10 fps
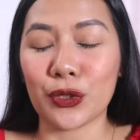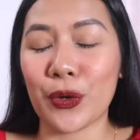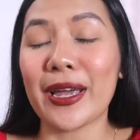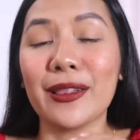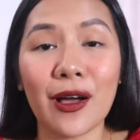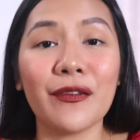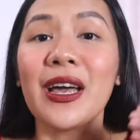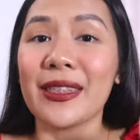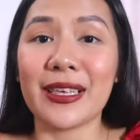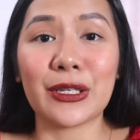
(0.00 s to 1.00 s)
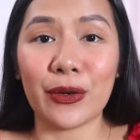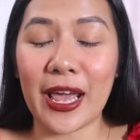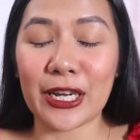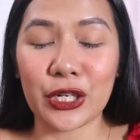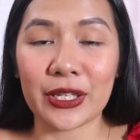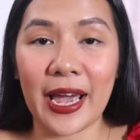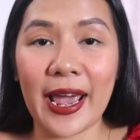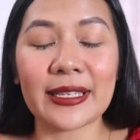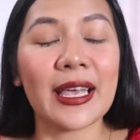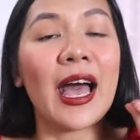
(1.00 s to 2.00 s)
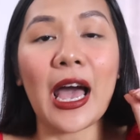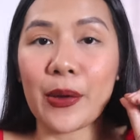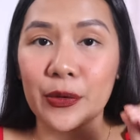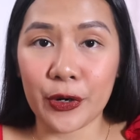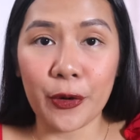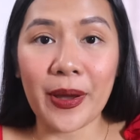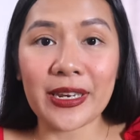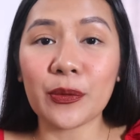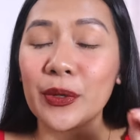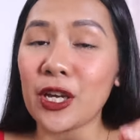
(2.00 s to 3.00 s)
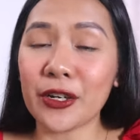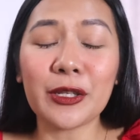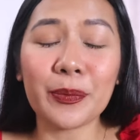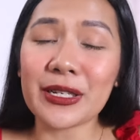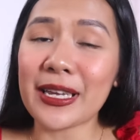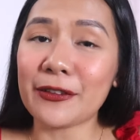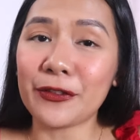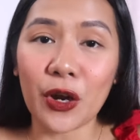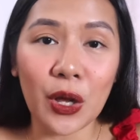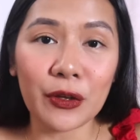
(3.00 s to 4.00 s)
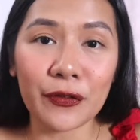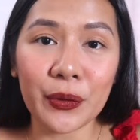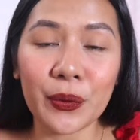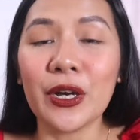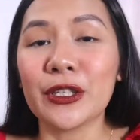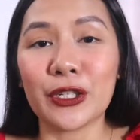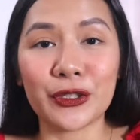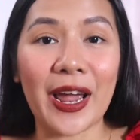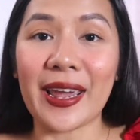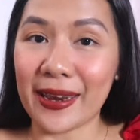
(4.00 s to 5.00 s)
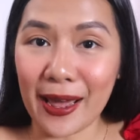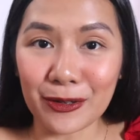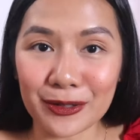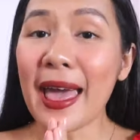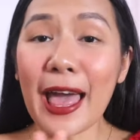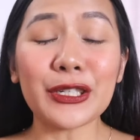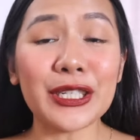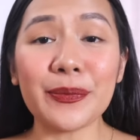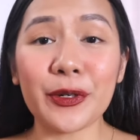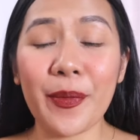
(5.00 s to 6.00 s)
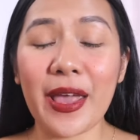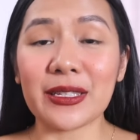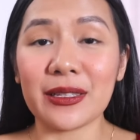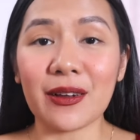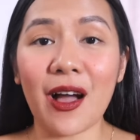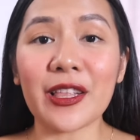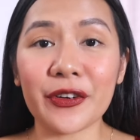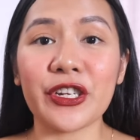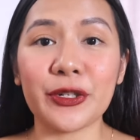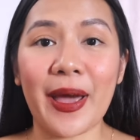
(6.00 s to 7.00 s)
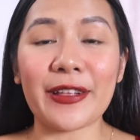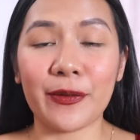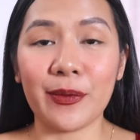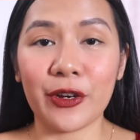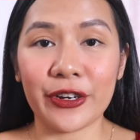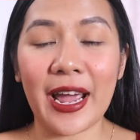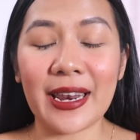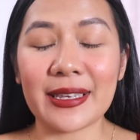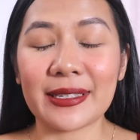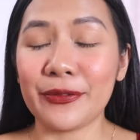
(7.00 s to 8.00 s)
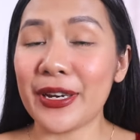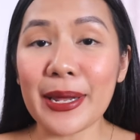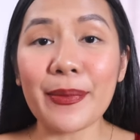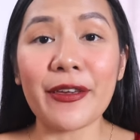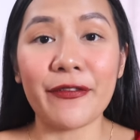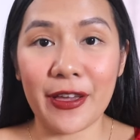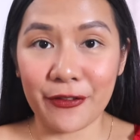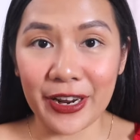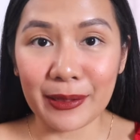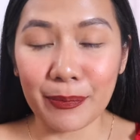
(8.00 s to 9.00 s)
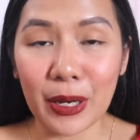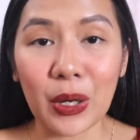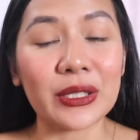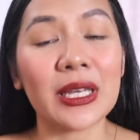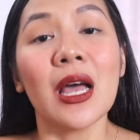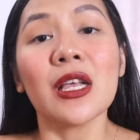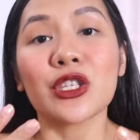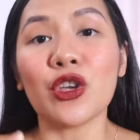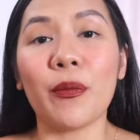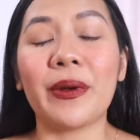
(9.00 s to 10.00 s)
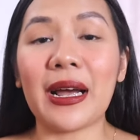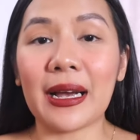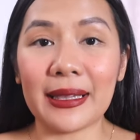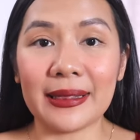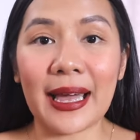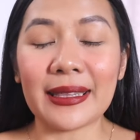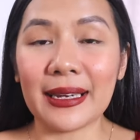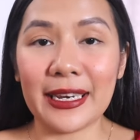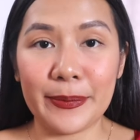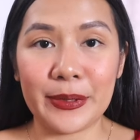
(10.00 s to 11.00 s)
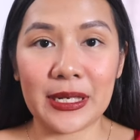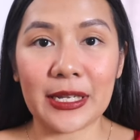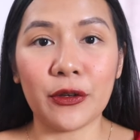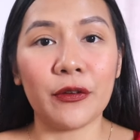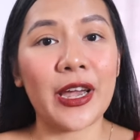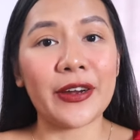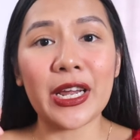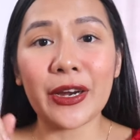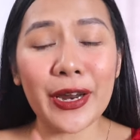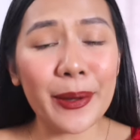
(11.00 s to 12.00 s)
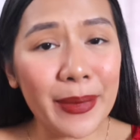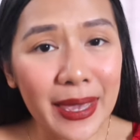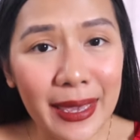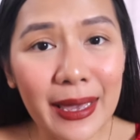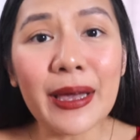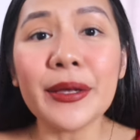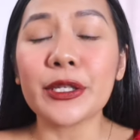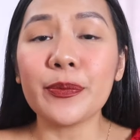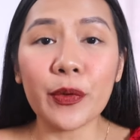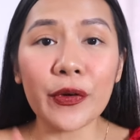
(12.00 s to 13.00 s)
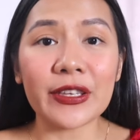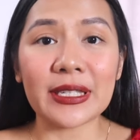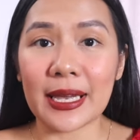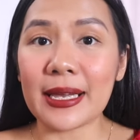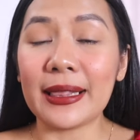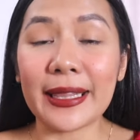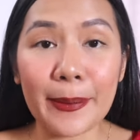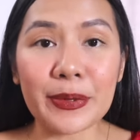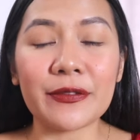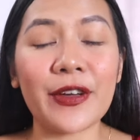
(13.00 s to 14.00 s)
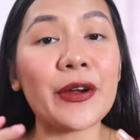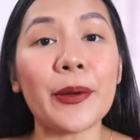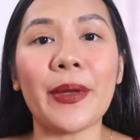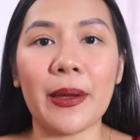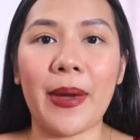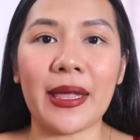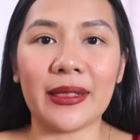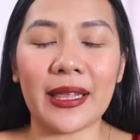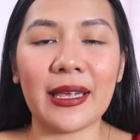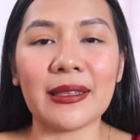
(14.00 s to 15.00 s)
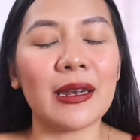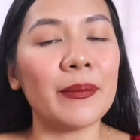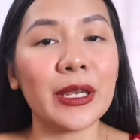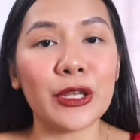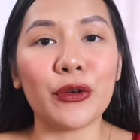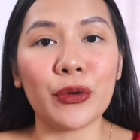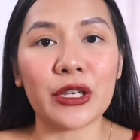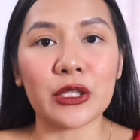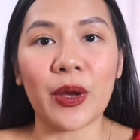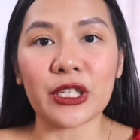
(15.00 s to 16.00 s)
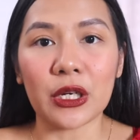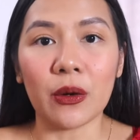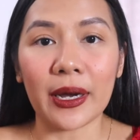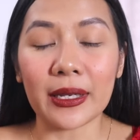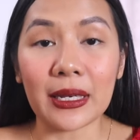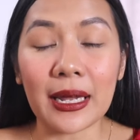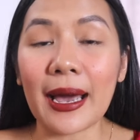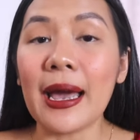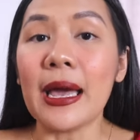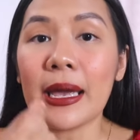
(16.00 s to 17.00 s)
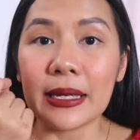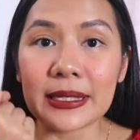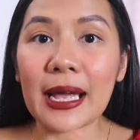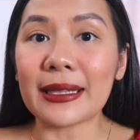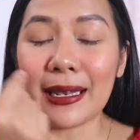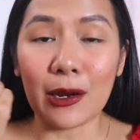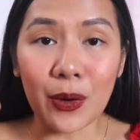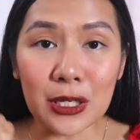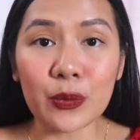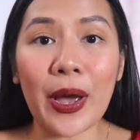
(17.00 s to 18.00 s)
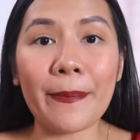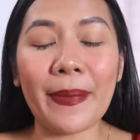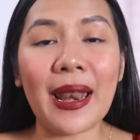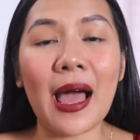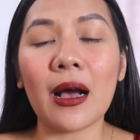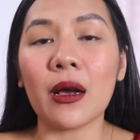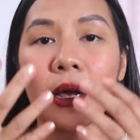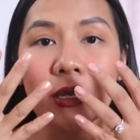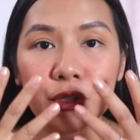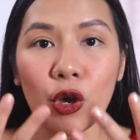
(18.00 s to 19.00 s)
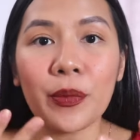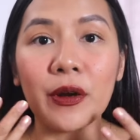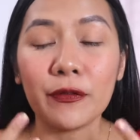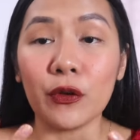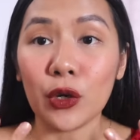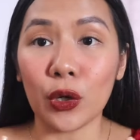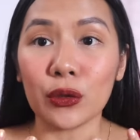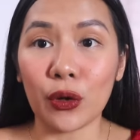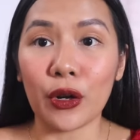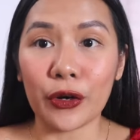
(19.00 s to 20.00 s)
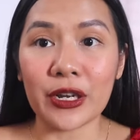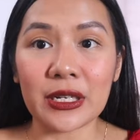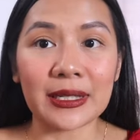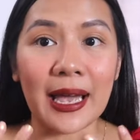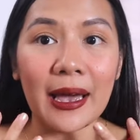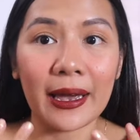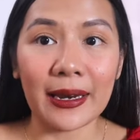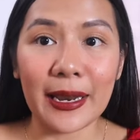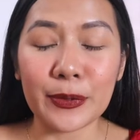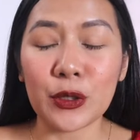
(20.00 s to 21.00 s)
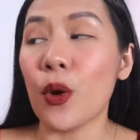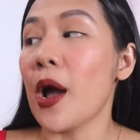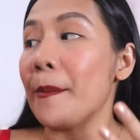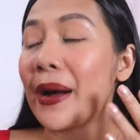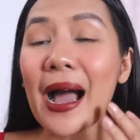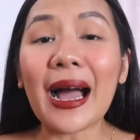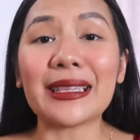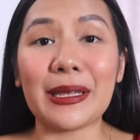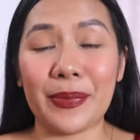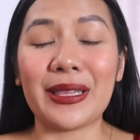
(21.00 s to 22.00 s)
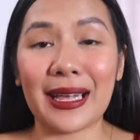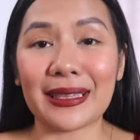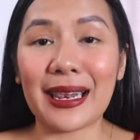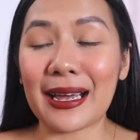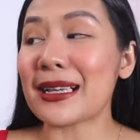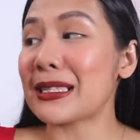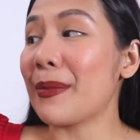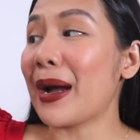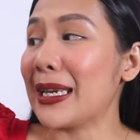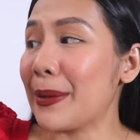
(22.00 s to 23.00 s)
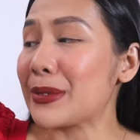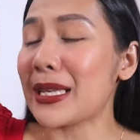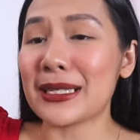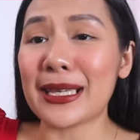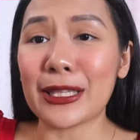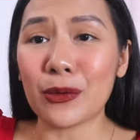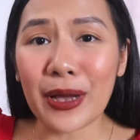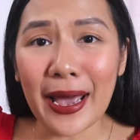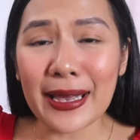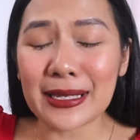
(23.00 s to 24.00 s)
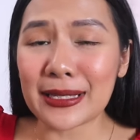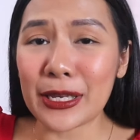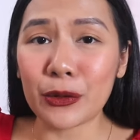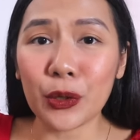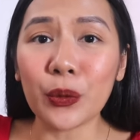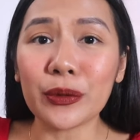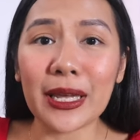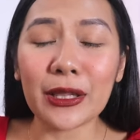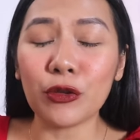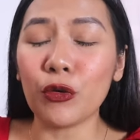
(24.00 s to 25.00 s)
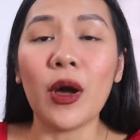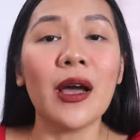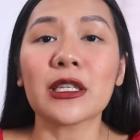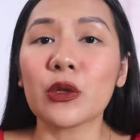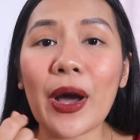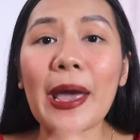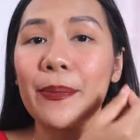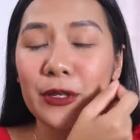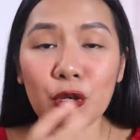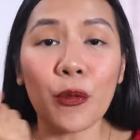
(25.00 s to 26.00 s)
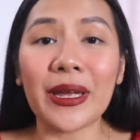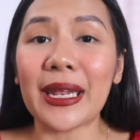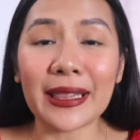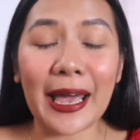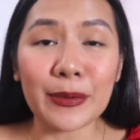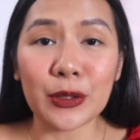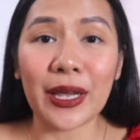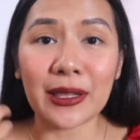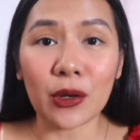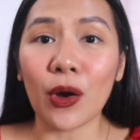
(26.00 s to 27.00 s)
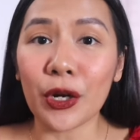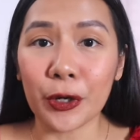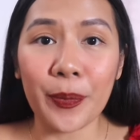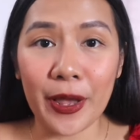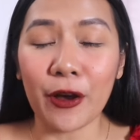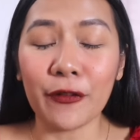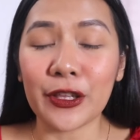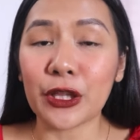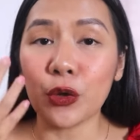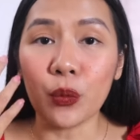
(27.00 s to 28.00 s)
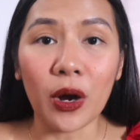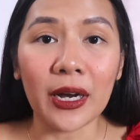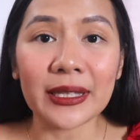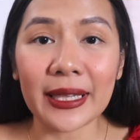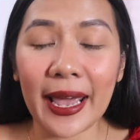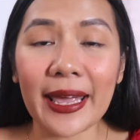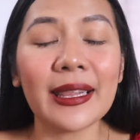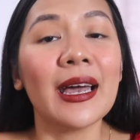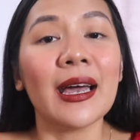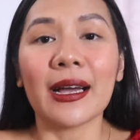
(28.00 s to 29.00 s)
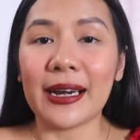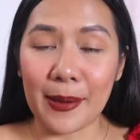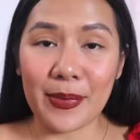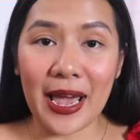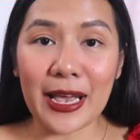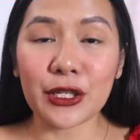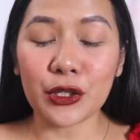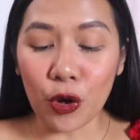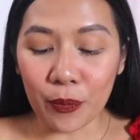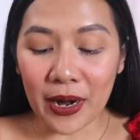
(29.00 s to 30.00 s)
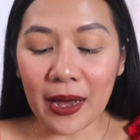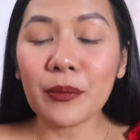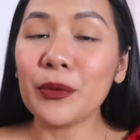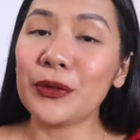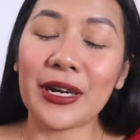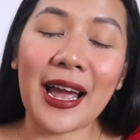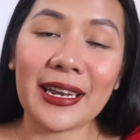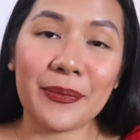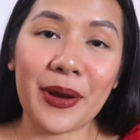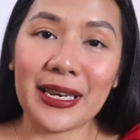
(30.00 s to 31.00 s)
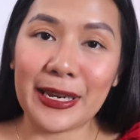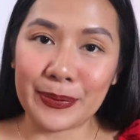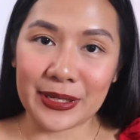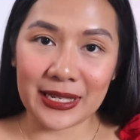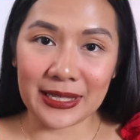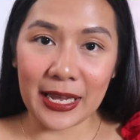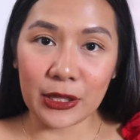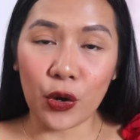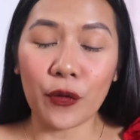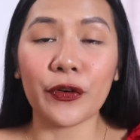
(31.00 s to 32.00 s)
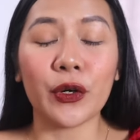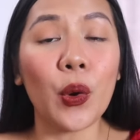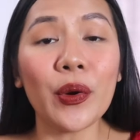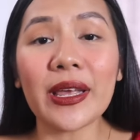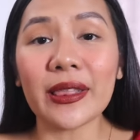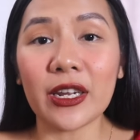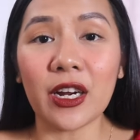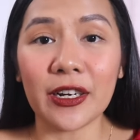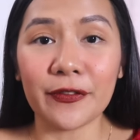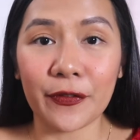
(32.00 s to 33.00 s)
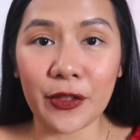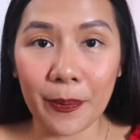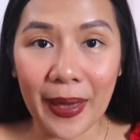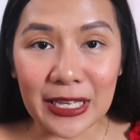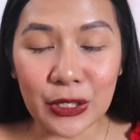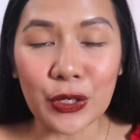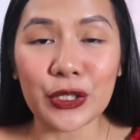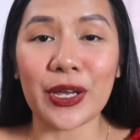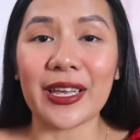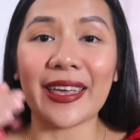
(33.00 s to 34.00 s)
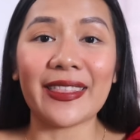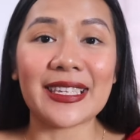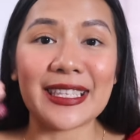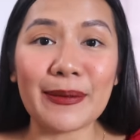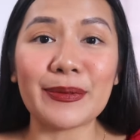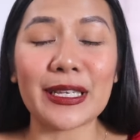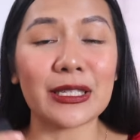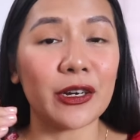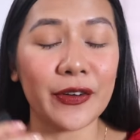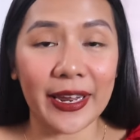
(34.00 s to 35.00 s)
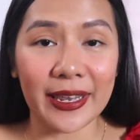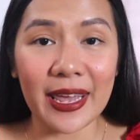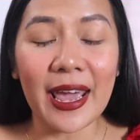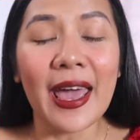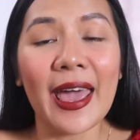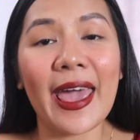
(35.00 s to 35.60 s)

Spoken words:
So, I love this collection, guys. I will recommend it 100% for all of you to try it out. Actually, Mermaids, the Color Rich Matte from L'Oreal is really my favorite because sobrang ganda ng lipstick na to. Very creamy, smooth sa lips, very pigmented. Kita naman ninyo nung nag-swatch ako kanina, isa, dalawang swipe pa lang, sobrang full-on color siya sa aking lips. So, makakatipid ka talaga sa mga lipsticks na ito, guys. Kasi you don't need to swipe so many times to get the color payoff that you want. And, grabe guys, sobrang mura ng mga lipsticks na ito. For only 350 pesos, you can get these lipsticks already.